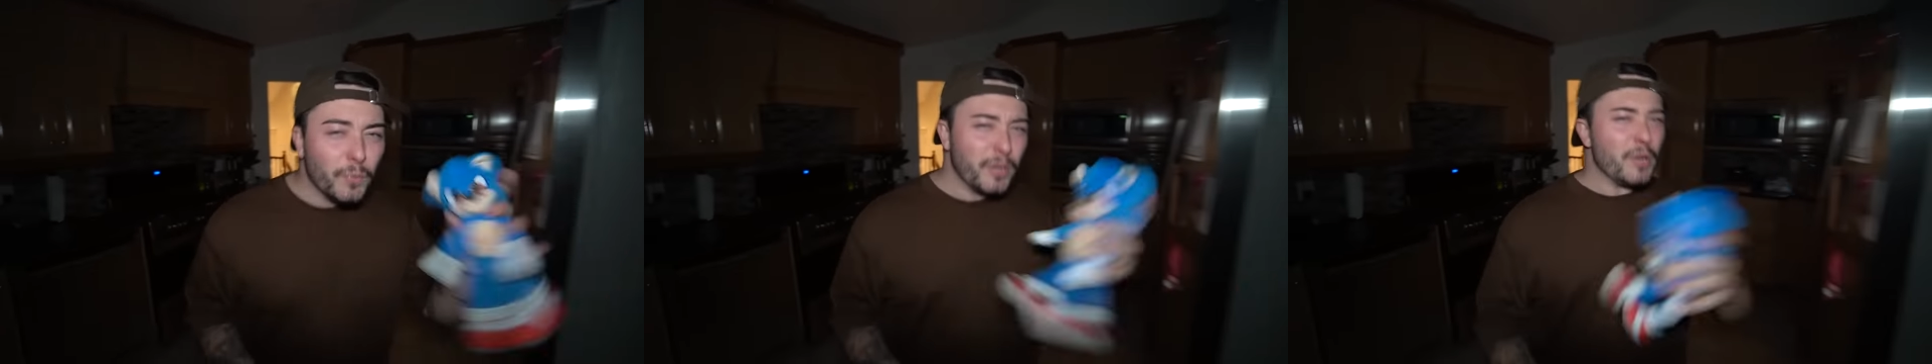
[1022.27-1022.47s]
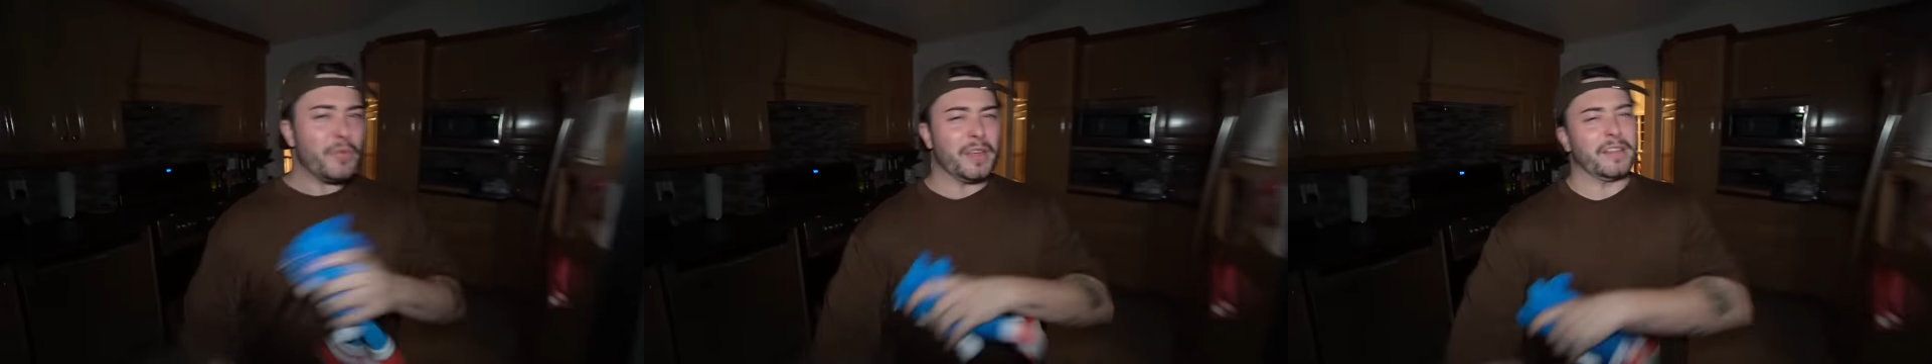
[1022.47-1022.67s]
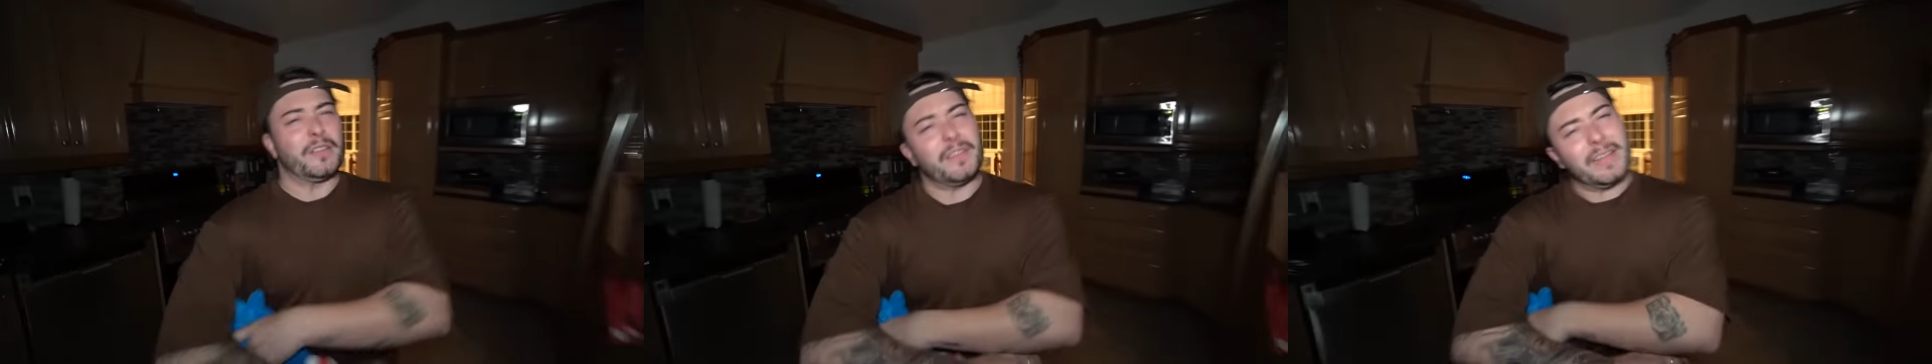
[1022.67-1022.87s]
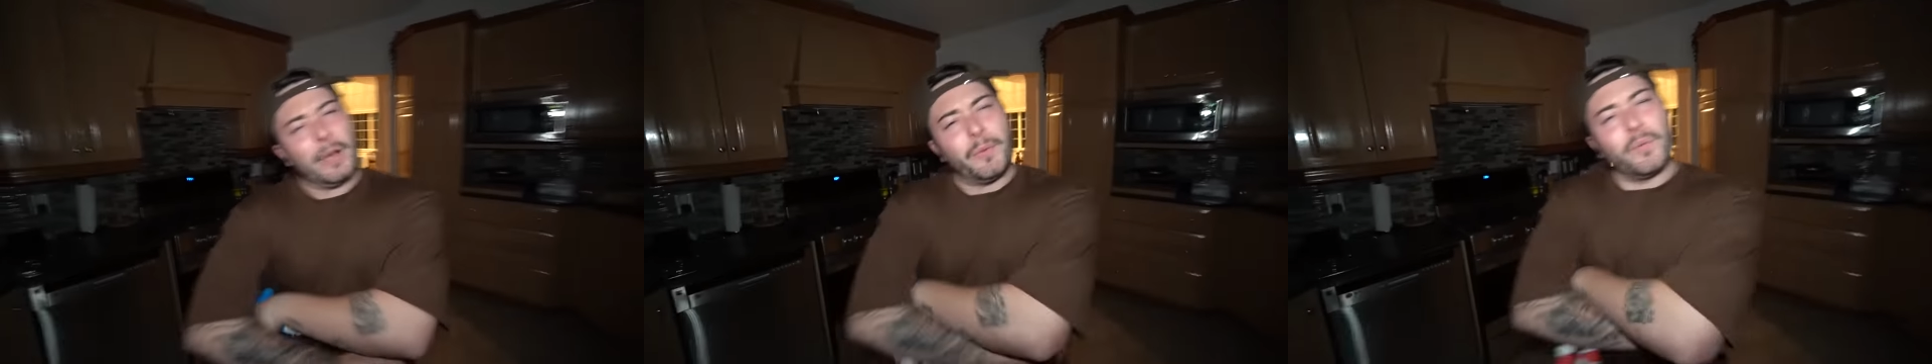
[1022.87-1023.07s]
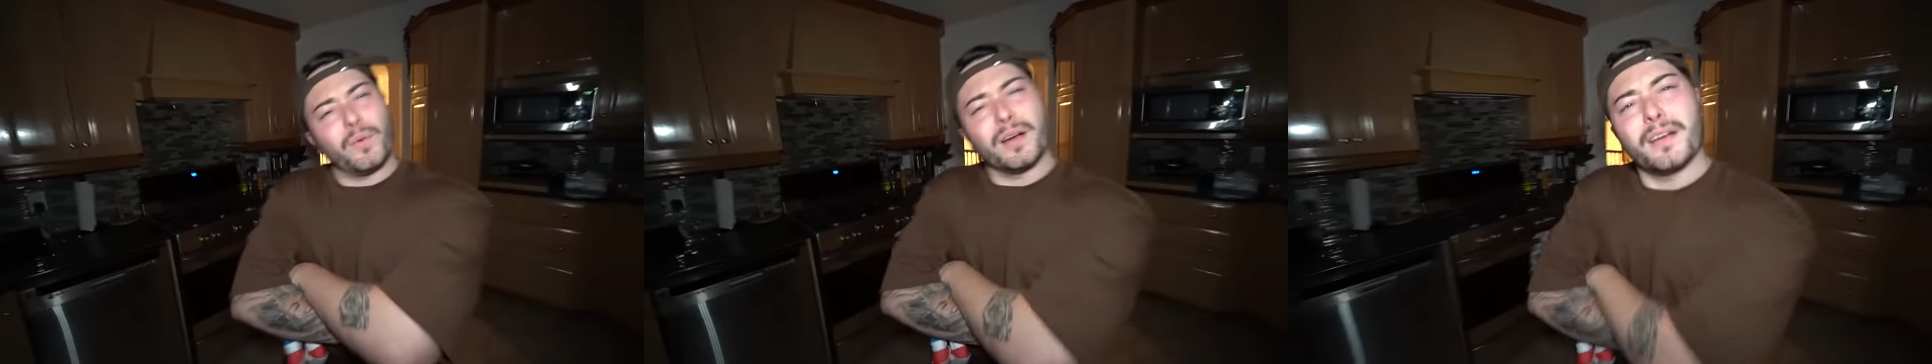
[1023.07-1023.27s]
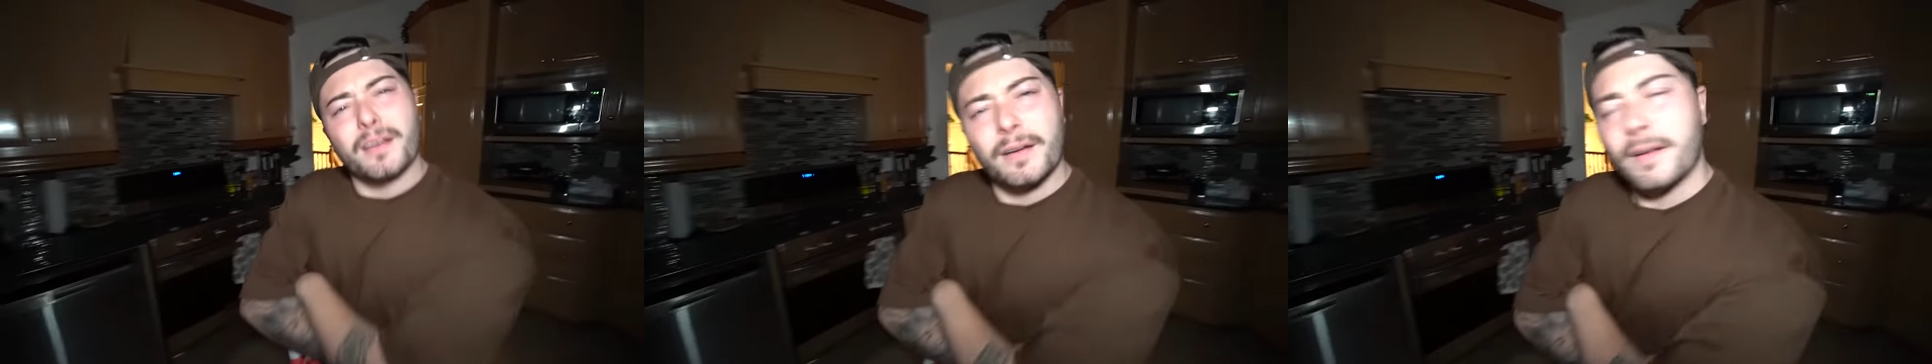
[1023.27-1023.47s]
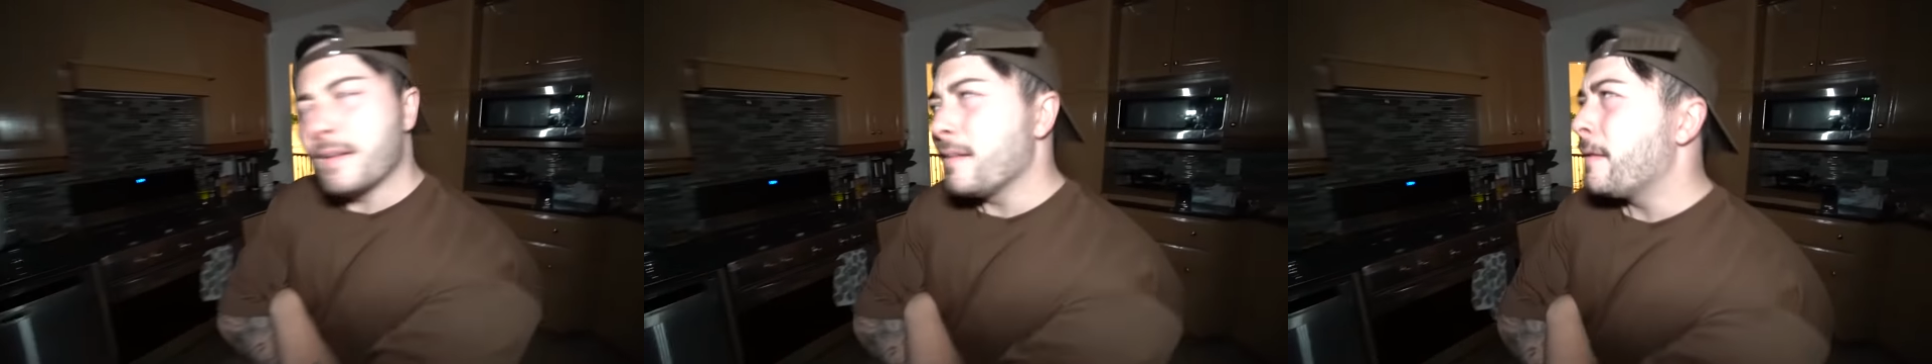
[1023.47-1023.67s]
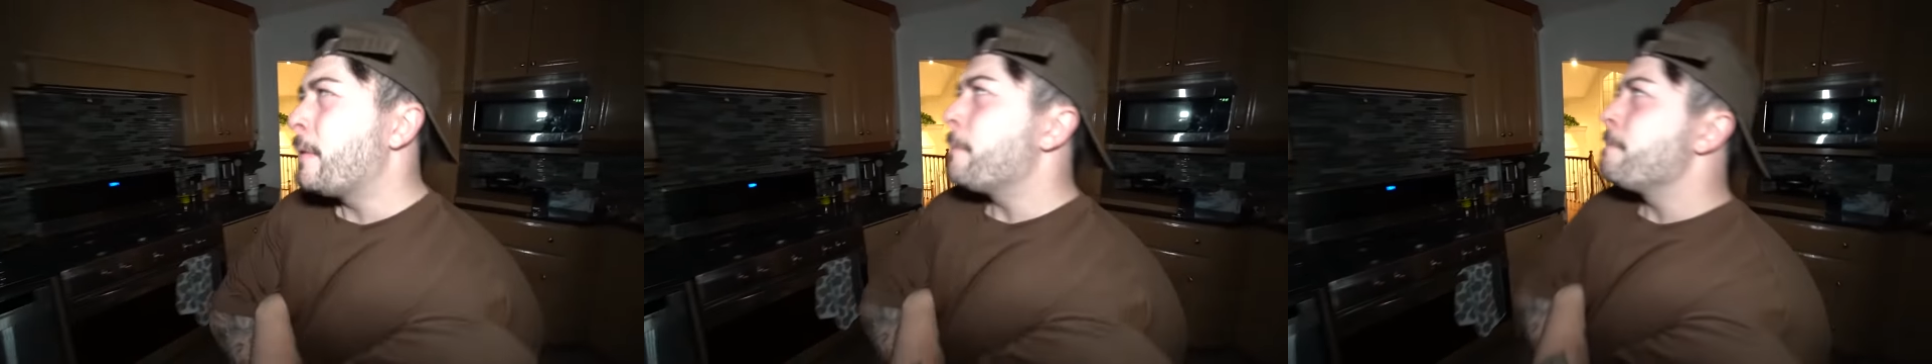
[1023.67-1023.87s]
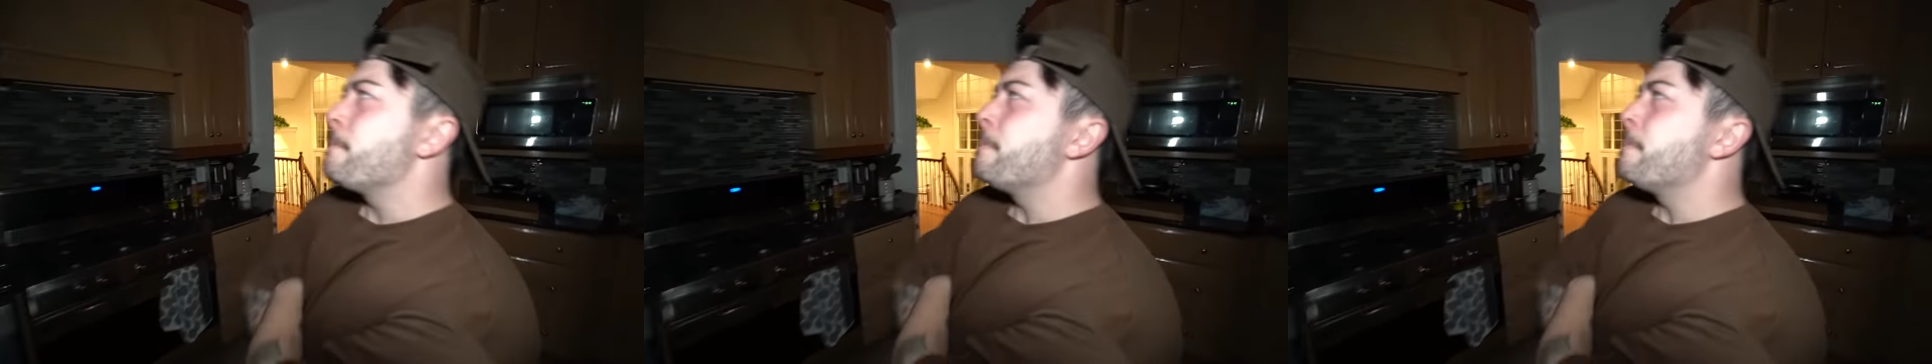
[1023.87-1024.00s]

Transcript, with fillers: What do you think? Dude, do you think that would even